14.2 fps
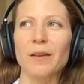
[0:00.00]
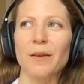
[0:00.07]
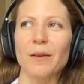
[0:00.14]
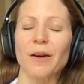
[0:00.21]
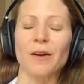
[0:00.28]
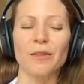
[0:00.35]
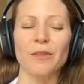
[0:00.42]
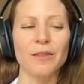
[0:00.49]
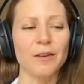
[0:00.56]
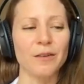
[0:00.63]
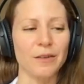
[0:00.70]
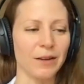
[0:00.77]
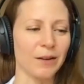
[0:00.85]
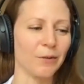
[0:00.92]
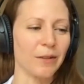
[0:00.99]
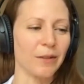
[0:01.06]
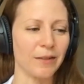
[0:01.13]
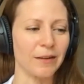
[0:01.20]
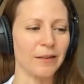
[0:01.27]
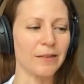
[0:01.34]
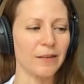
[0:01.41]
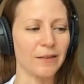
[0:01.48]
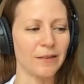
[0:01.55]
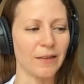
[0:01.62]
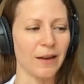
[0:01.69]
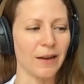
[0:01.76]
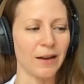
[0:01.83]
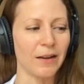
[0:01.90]
our theory with this
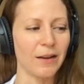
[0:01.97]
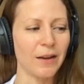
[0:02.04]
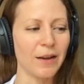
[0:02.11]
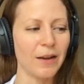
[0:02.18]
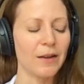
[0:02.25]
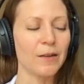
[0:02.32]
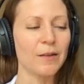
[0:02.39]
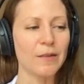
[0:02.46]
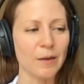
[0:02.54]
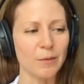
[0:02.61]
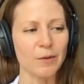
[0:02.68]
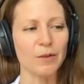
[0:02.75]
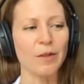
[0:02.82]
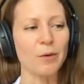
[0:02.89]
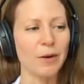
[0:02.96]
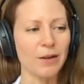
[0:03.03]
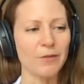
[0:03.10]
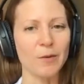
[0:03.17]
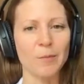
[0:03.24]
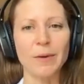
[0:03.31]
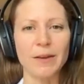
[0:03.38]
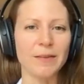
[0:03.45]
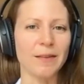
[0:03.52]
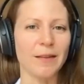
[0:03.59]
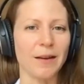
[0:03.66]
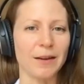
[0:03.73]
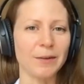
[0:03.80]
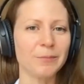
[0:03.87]
is that they would have a
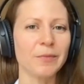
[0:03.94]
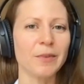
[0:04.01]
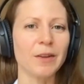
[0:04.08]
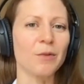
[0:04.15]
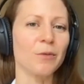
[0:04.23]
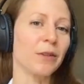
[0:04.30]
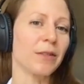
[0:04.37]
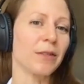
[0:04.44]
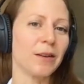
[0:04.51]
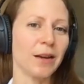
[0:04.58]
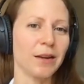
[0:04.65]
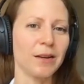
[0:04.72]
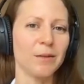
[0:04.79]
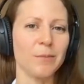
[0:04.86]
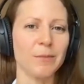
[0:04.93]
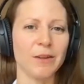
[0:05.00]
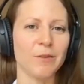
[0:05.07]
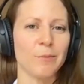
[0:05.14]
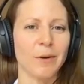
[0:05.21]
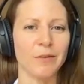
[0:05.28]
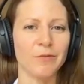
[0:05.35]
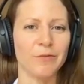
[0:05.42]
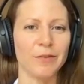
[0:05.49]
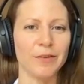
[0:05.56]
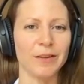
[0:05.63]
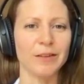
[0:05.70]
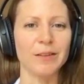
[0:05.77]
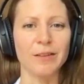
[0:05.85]
baseline, and with the negative EMF
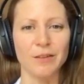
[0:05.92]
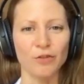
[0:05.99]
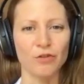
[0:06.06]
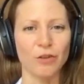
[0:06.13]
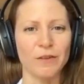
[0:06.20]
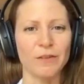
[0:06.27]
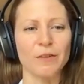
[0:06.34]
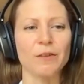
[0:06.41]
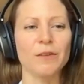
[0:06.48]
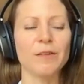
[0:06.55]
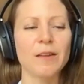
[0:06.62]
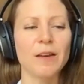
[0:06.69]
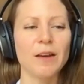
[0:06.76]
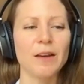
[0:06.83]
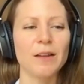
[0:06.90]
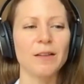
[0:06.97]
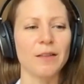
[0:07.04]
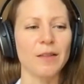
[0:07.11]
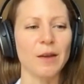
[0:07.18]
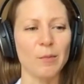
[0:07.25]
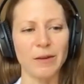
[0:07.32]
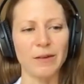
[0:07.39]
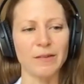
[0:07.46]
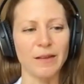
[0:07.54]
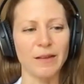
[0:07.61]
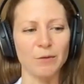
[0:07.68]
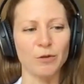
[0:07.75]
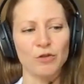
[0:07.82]
field and stressors, that
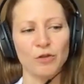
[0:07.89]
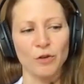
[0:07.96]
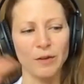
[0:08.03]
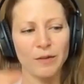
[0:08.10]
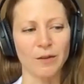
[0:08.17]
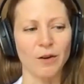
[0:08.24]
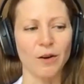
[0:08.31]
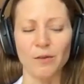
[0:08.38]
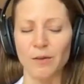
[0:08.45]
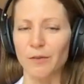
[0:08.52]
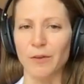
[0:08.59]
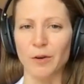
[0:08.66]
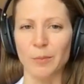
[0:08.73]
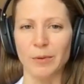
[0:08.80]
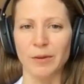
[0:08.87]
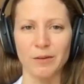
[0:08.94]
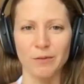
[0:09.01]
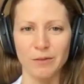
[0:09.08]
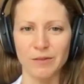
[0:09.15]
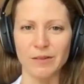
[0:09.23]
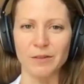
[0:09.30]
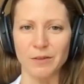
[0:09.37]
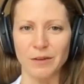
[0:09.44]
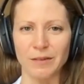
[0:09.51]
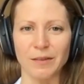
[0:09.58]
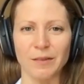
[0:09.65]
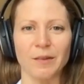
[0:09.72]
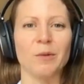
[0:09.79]
baseline would show that their heart rate variability would
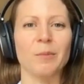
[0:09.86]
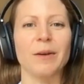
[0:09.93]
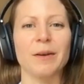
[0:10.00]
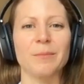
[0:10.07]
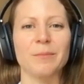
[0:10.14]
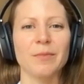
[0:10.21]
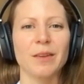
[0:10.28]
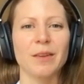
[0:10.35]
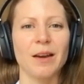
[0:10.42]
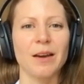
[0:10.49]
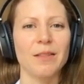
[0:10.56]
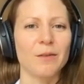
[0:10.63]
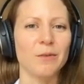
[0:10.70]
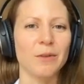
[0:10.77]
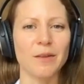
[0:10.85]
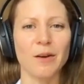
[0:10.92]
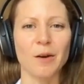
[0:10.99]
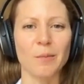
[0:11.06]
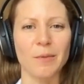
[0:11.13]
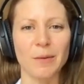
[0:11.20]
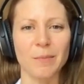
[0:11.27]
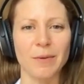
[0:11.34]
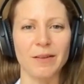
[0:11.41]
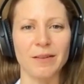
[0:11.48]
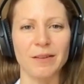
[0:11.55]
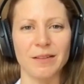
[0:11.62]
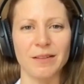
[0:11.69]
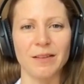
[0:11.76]
decrease a little bit. And then with the Harmoni
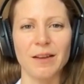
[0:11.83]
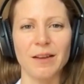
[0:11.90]
Pendant,